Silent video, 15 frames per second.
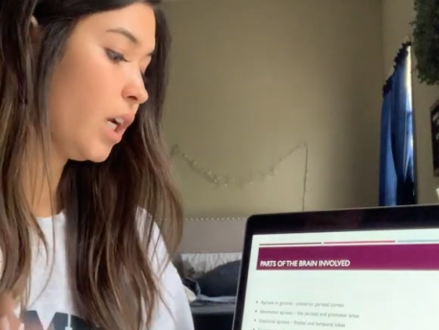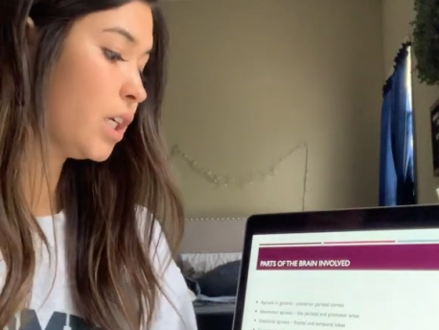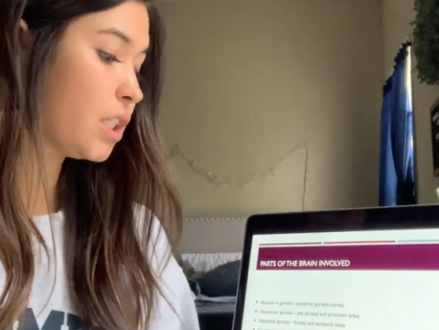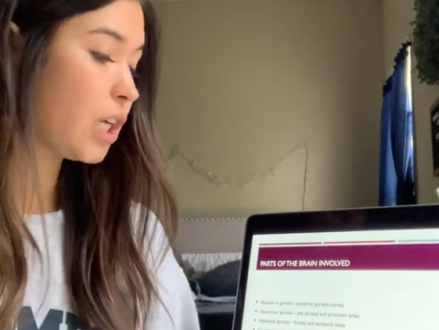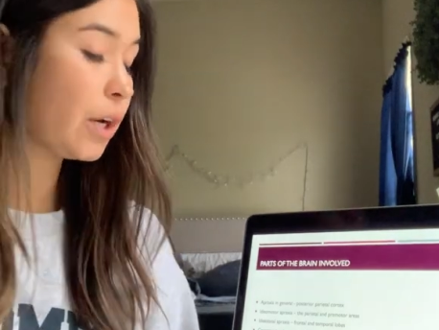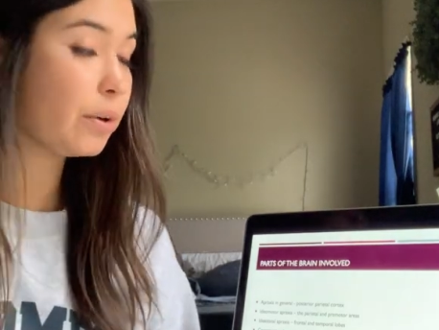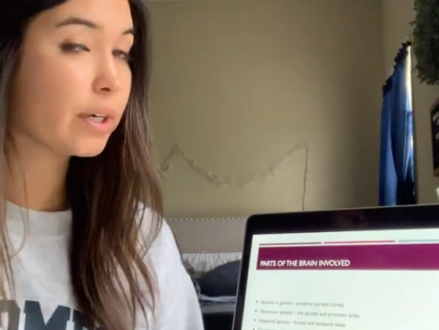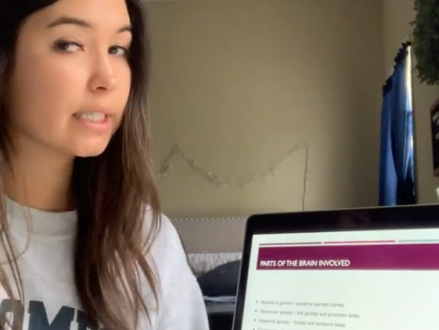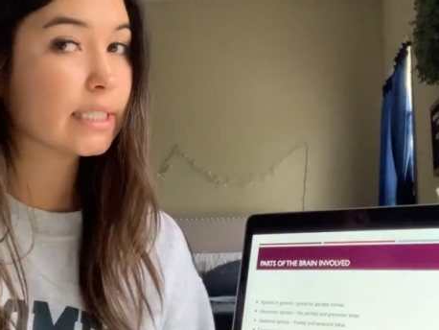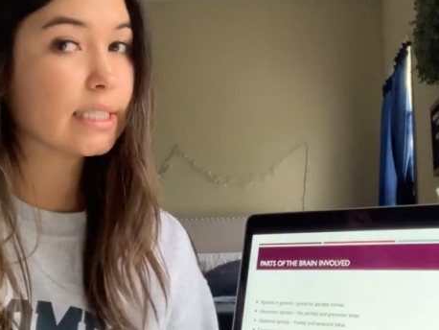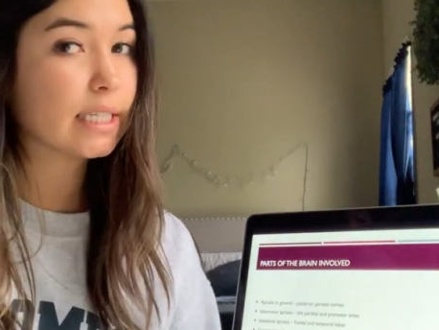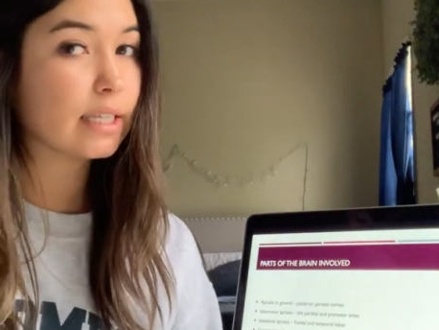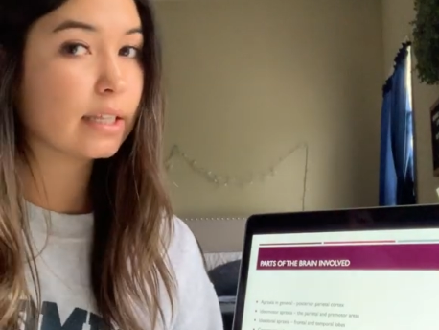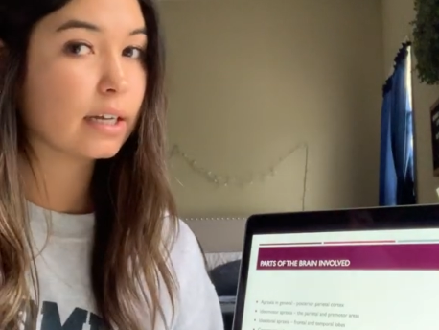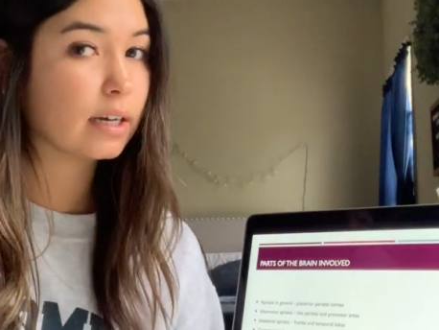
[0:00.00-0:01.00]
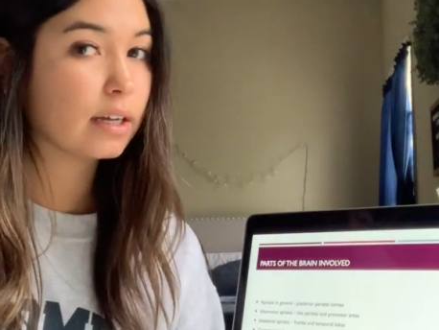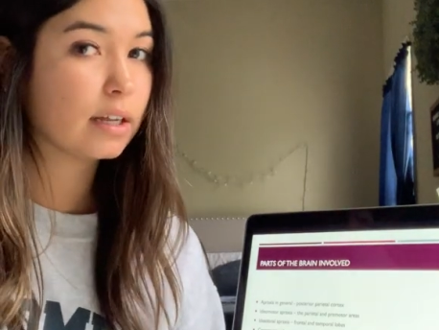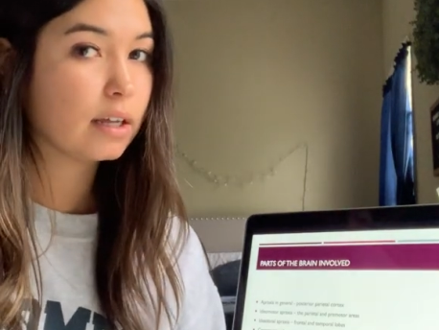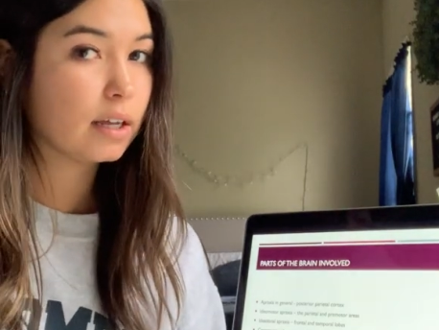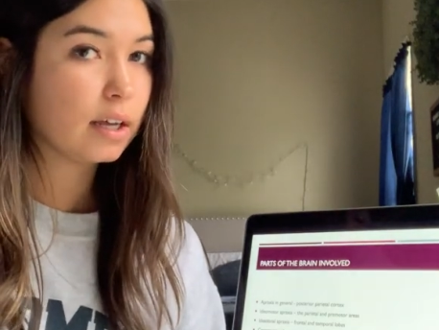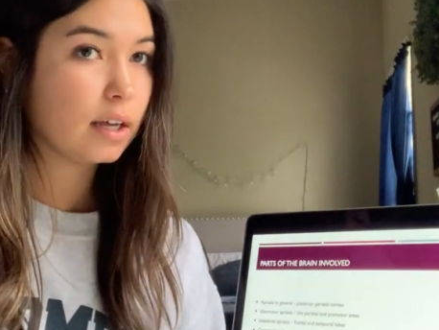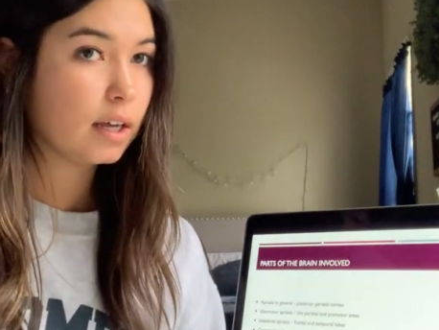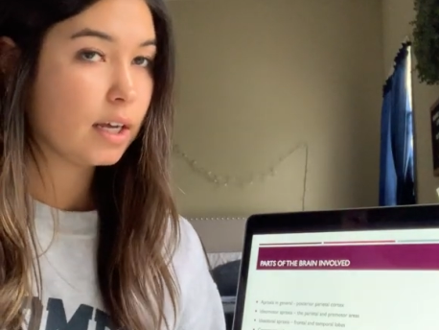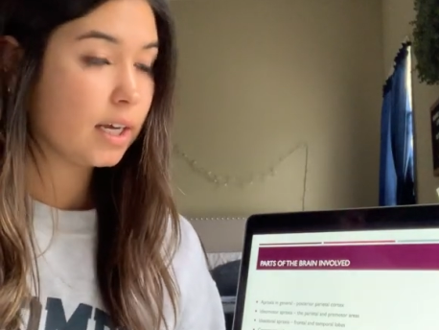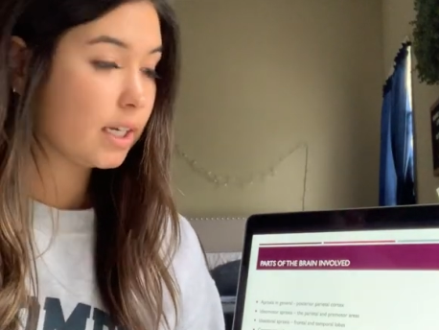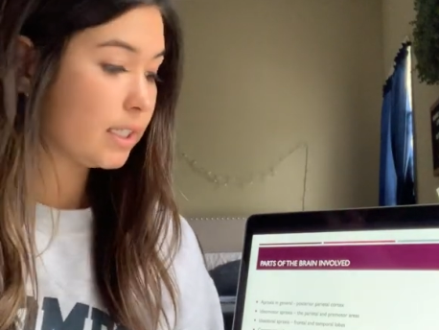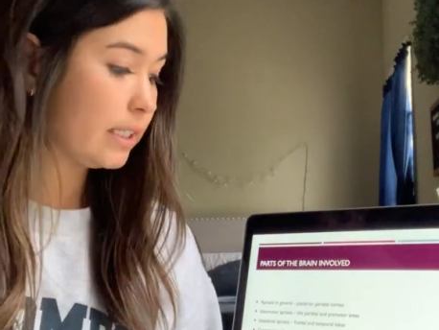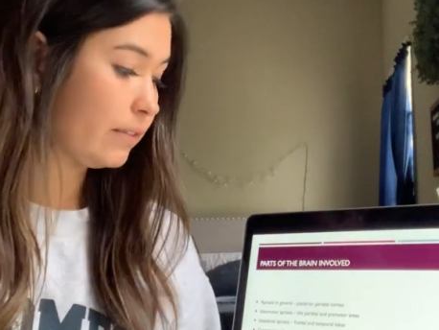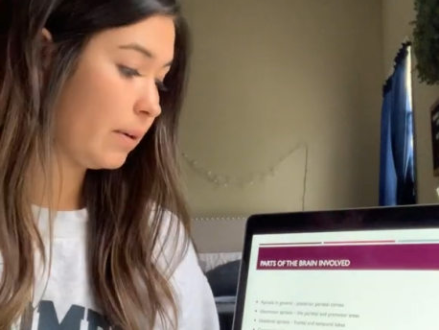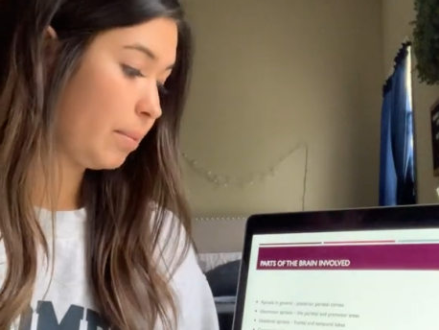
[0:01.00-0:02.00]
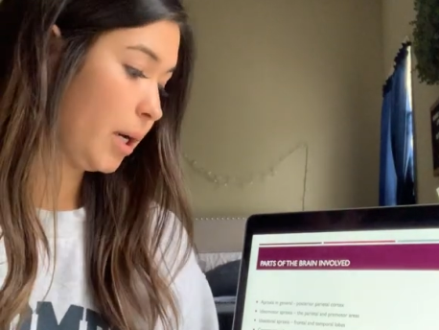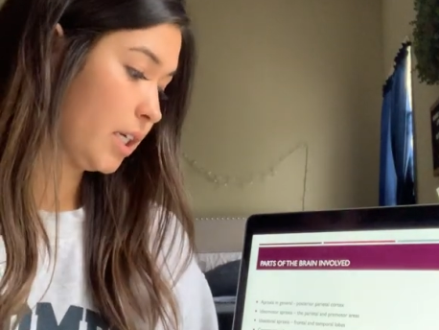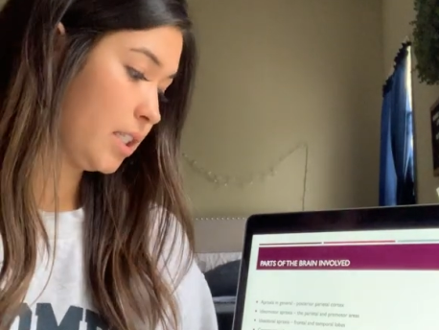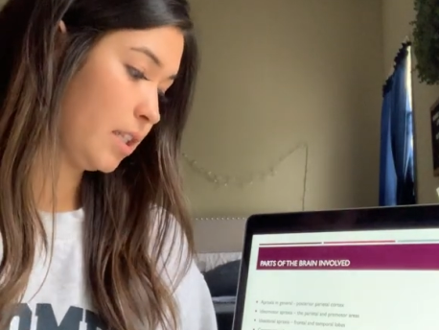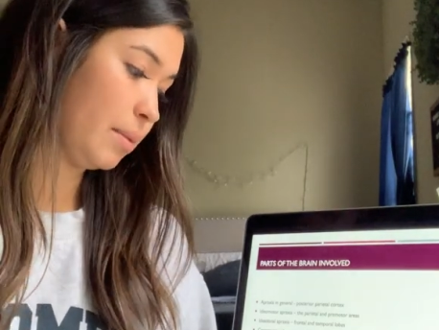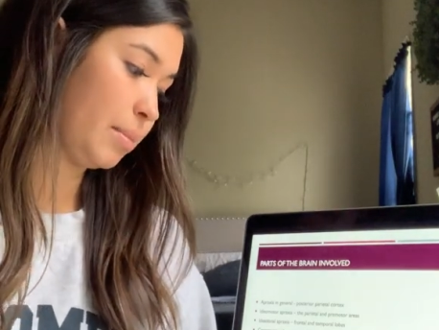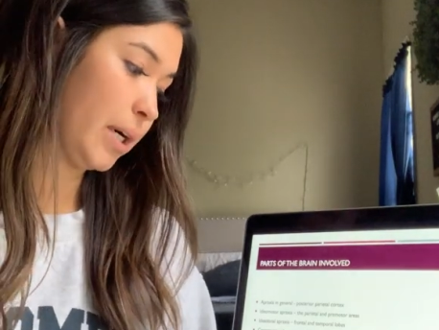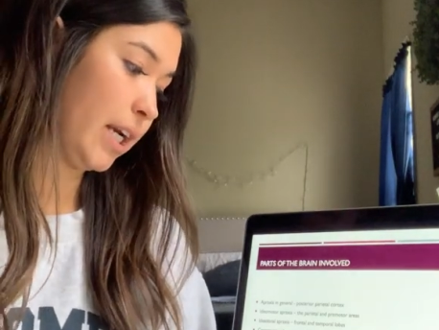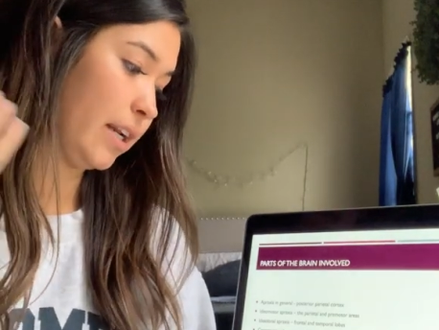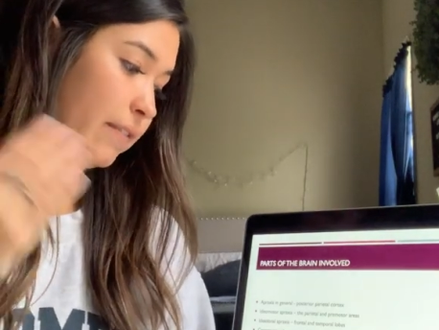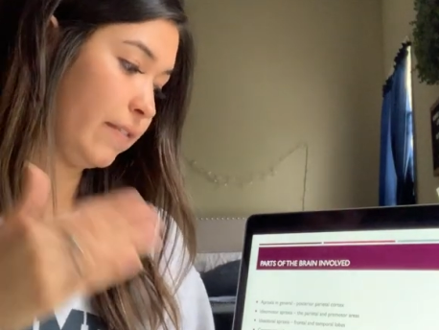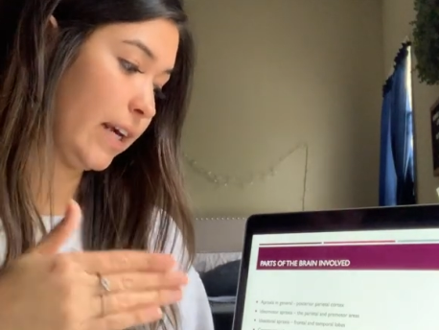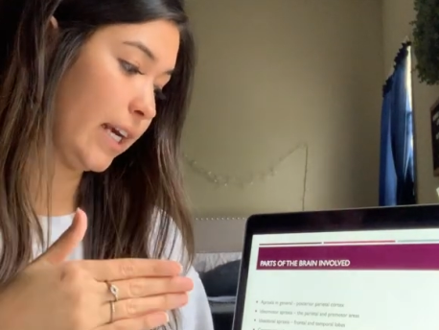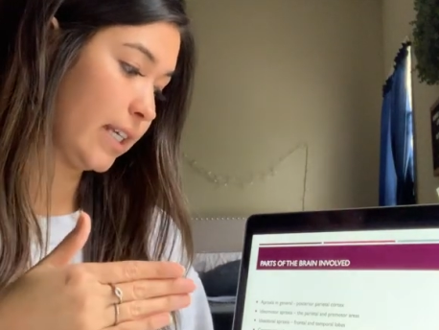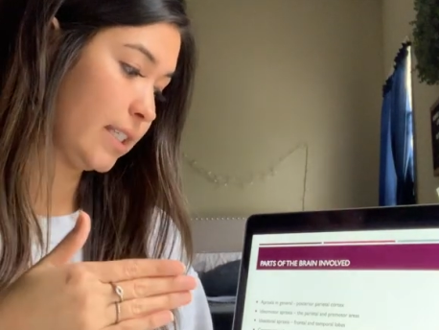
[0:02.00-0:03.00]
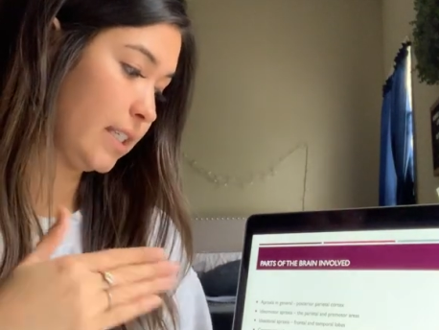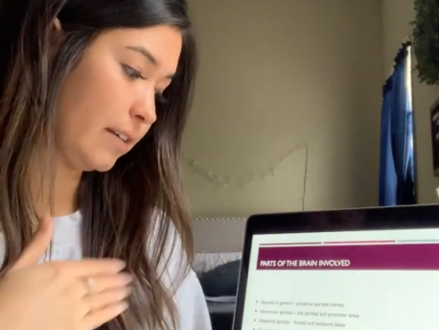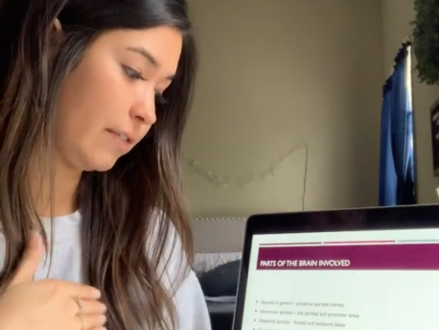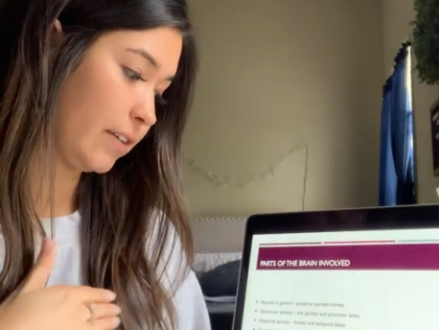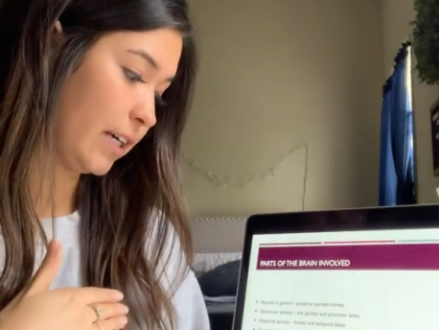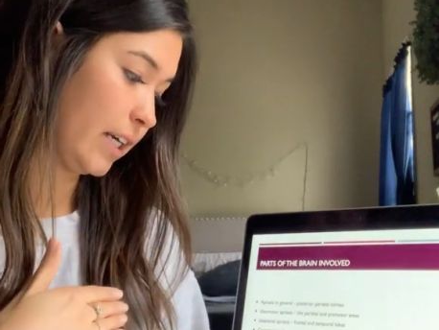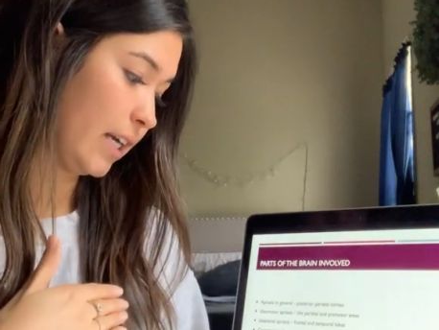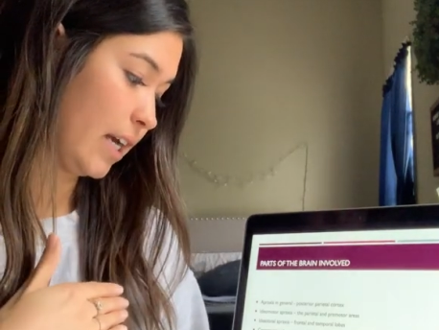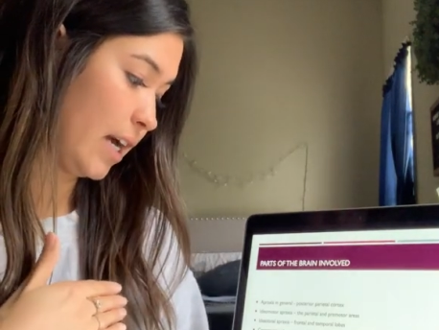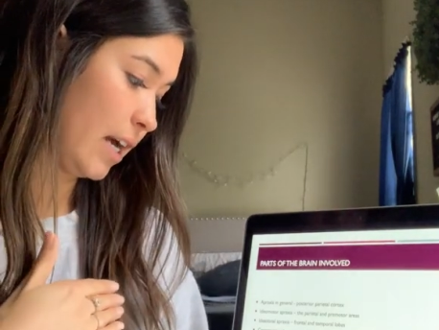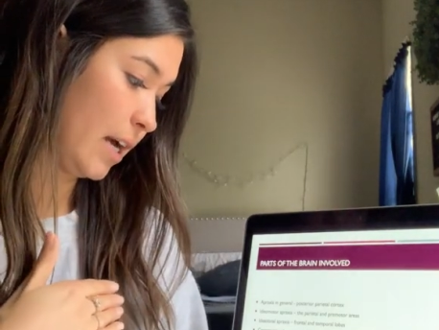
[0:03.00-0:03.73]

So you can see the different parts of the brain affects different,